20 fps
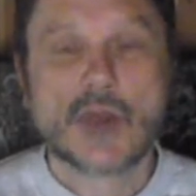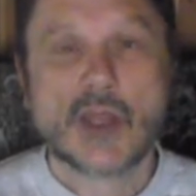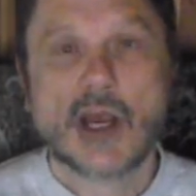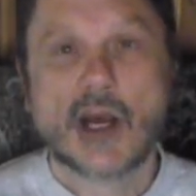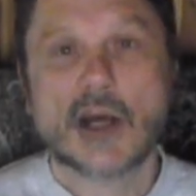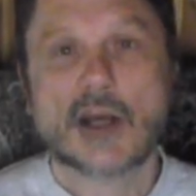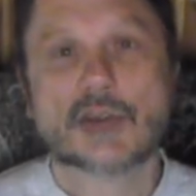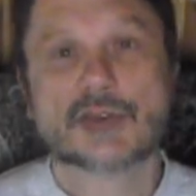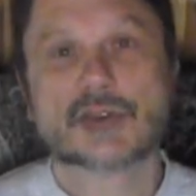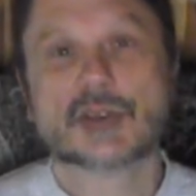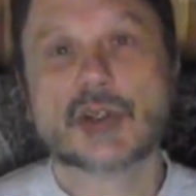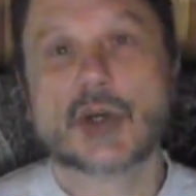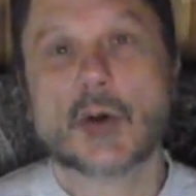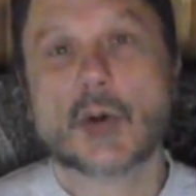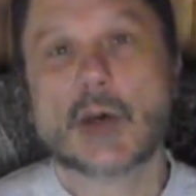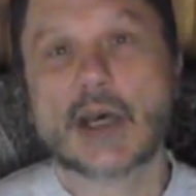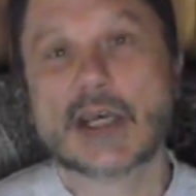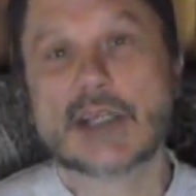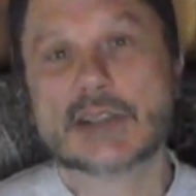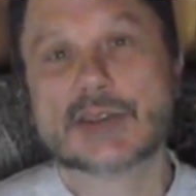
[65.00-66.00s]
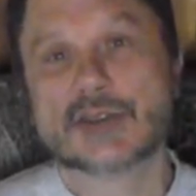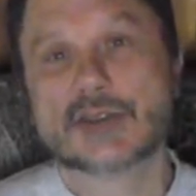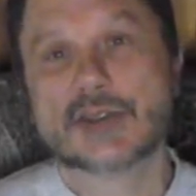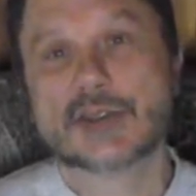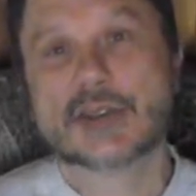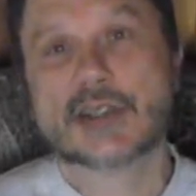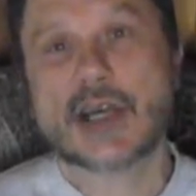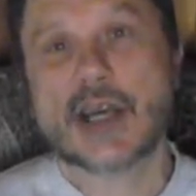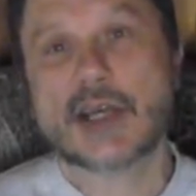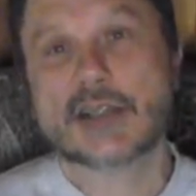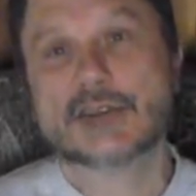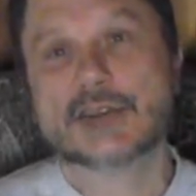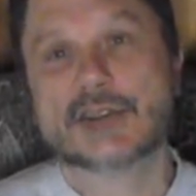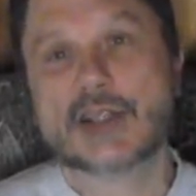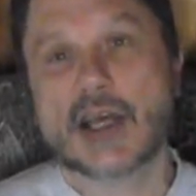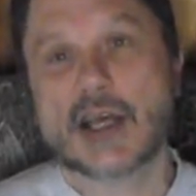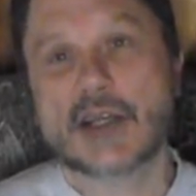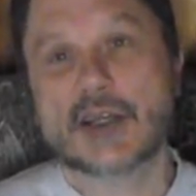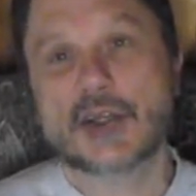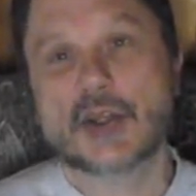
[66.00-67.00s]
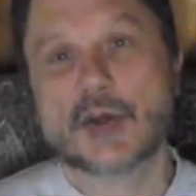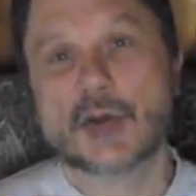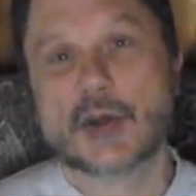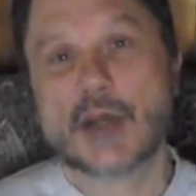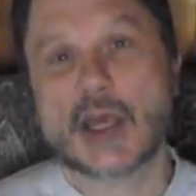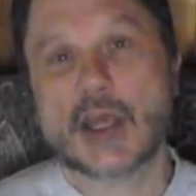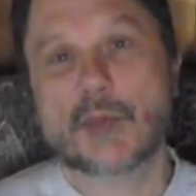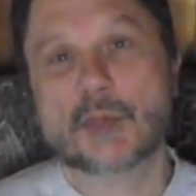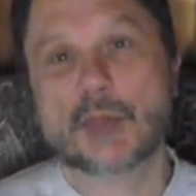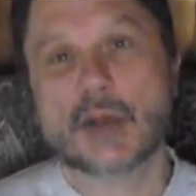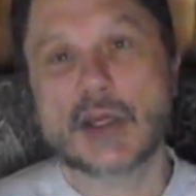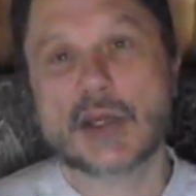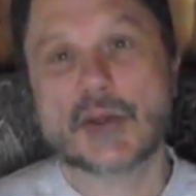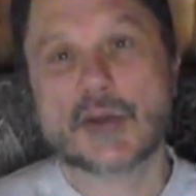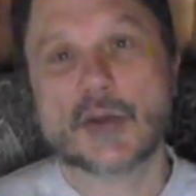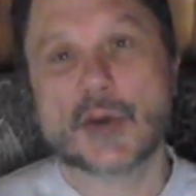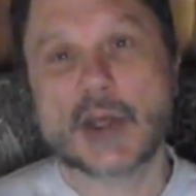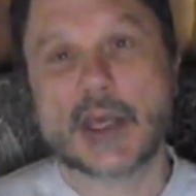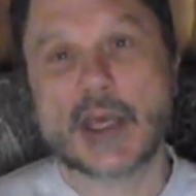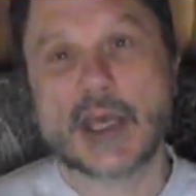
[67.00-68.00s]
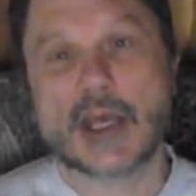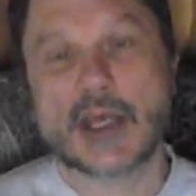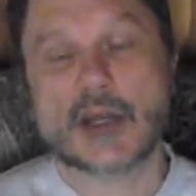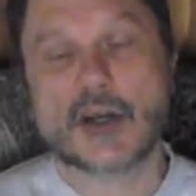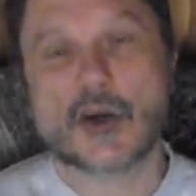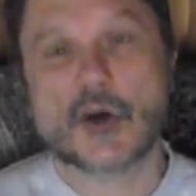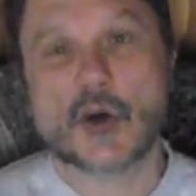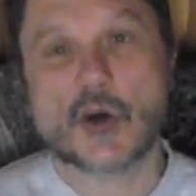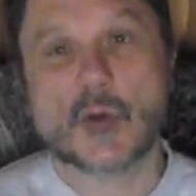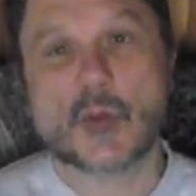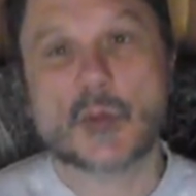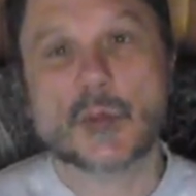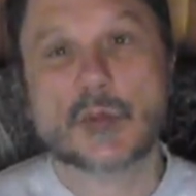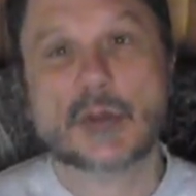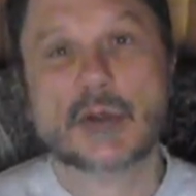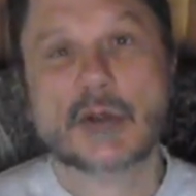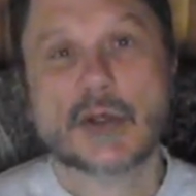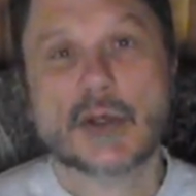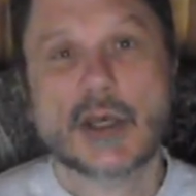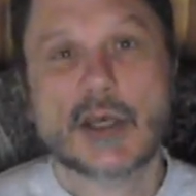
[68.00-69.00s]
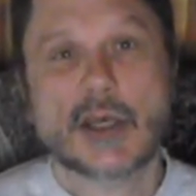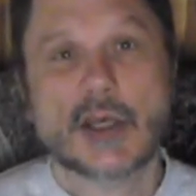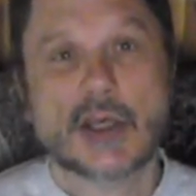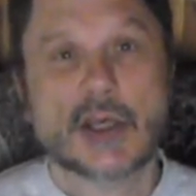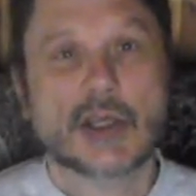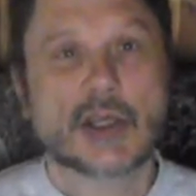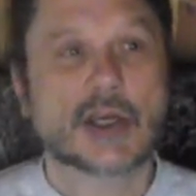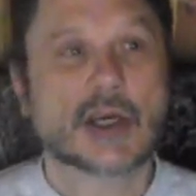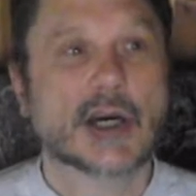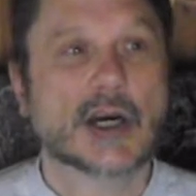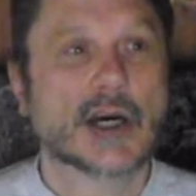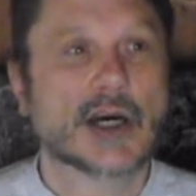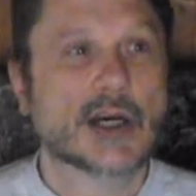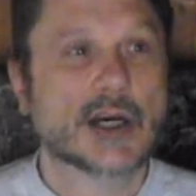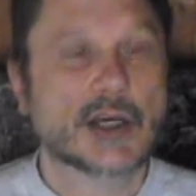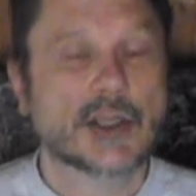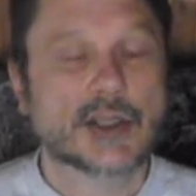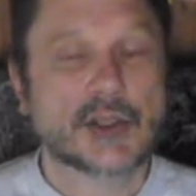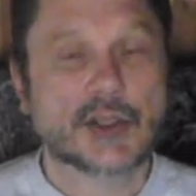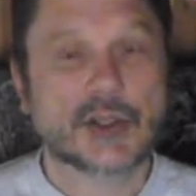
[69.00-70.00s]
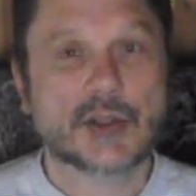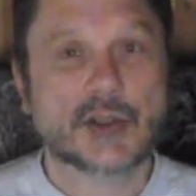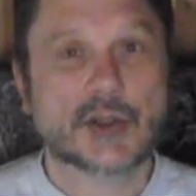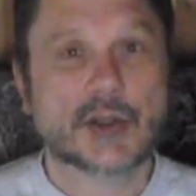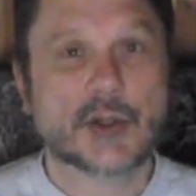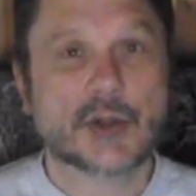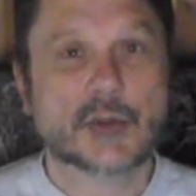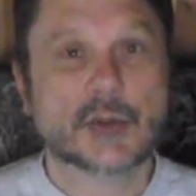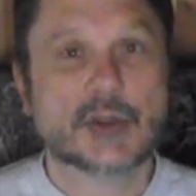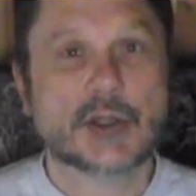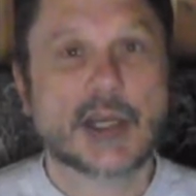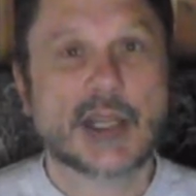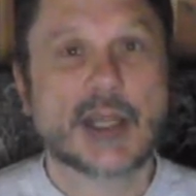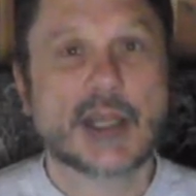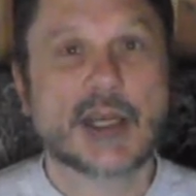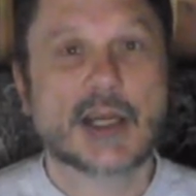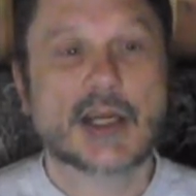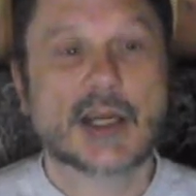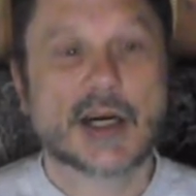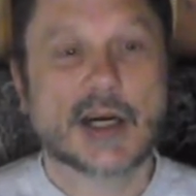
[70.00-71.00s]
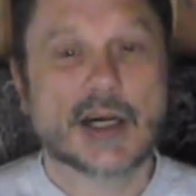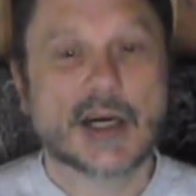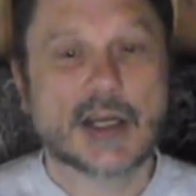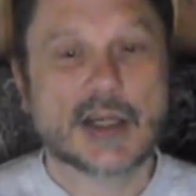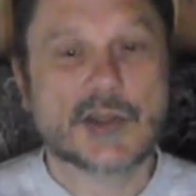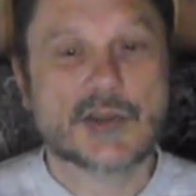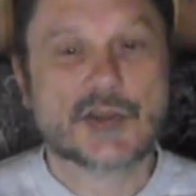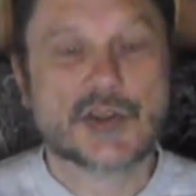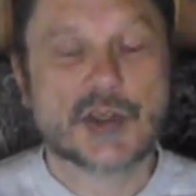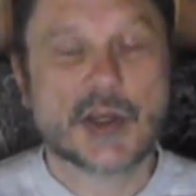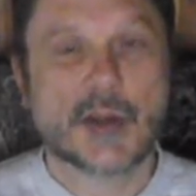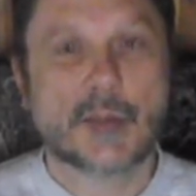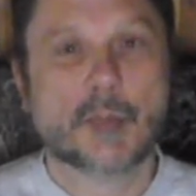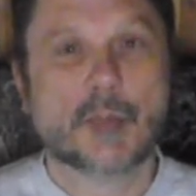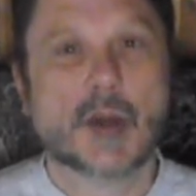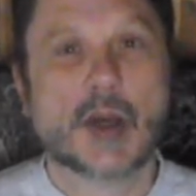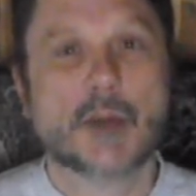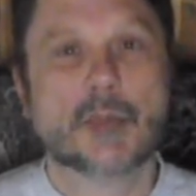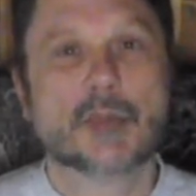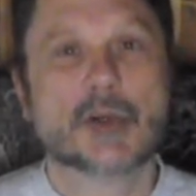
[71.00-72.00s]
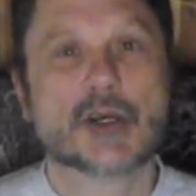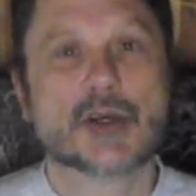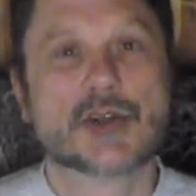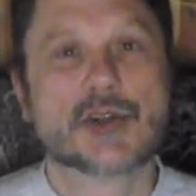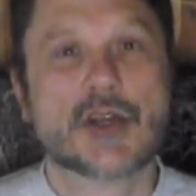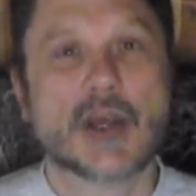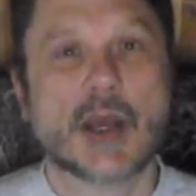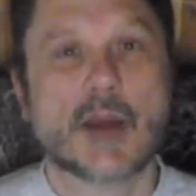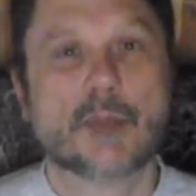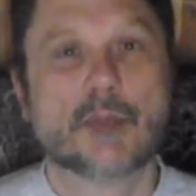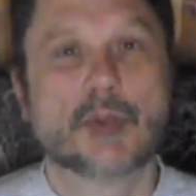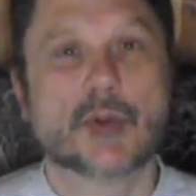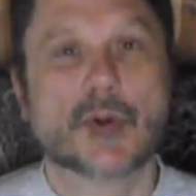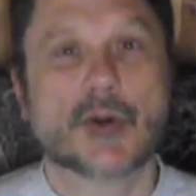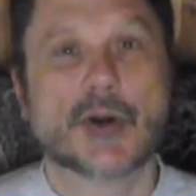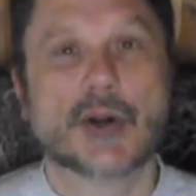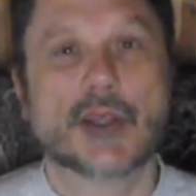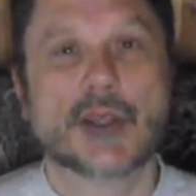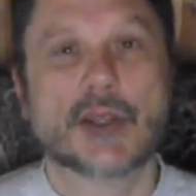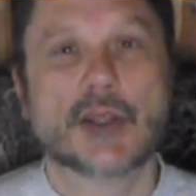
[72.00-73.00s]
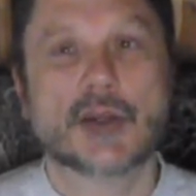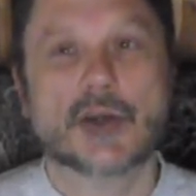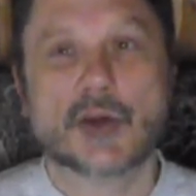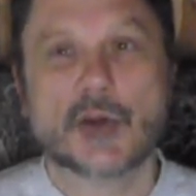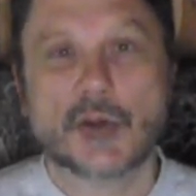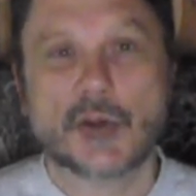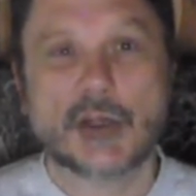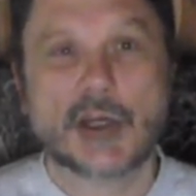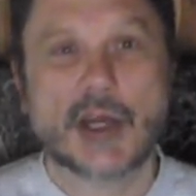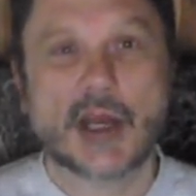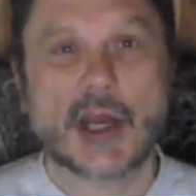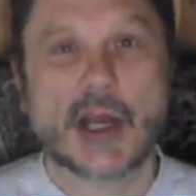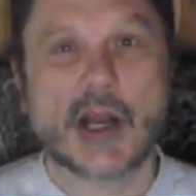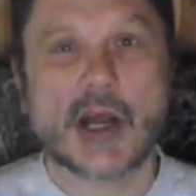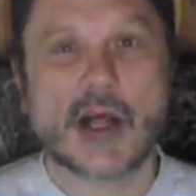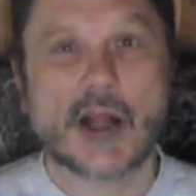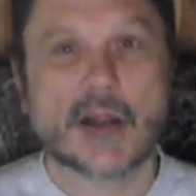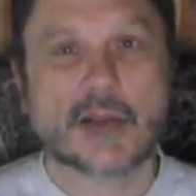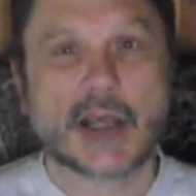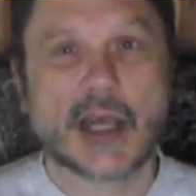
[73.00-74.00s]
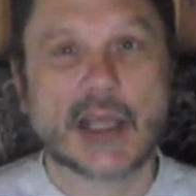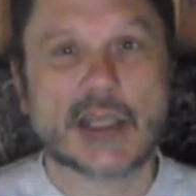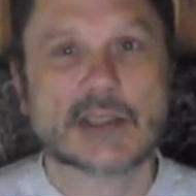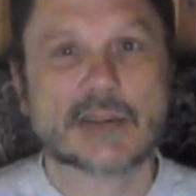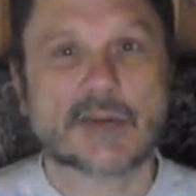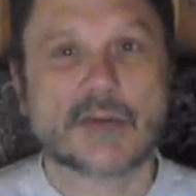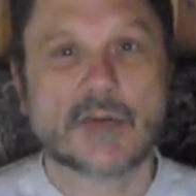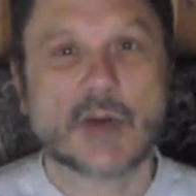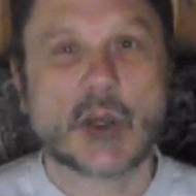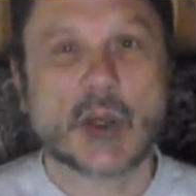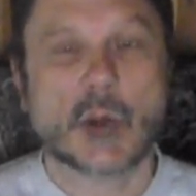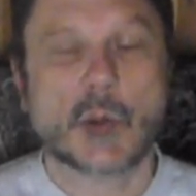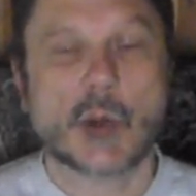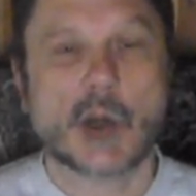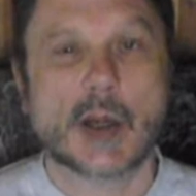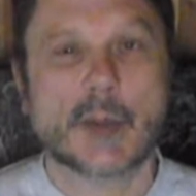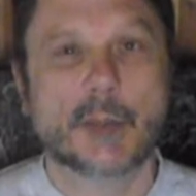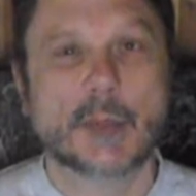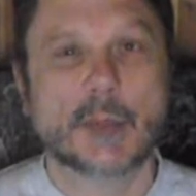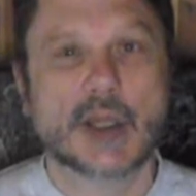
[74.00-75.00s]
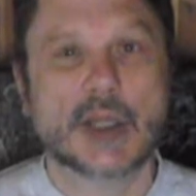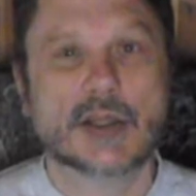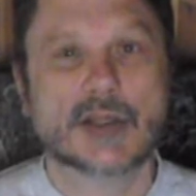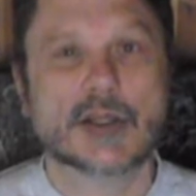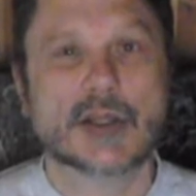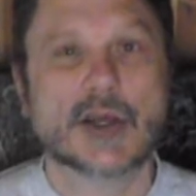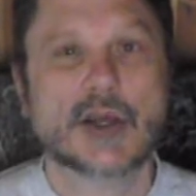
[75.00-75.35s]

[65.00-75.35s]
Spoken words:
Also, exercise that you can be doing at home. You don't need a gym membership, or you don't need all kinds of equipment.